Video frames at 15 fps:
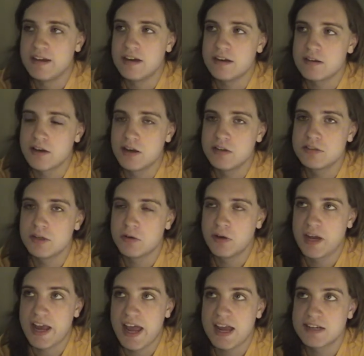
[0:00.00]
and it turns out
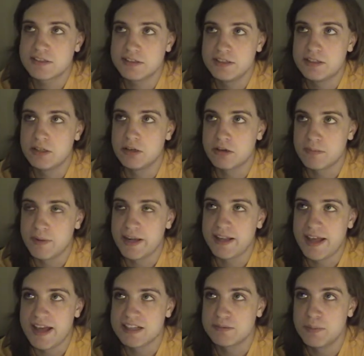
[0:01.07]
I actually took my
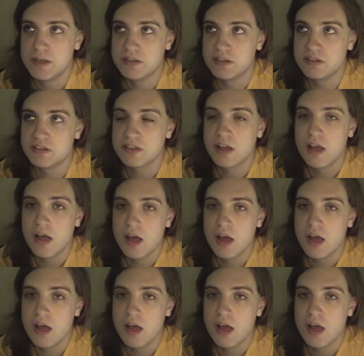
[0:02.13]
last pills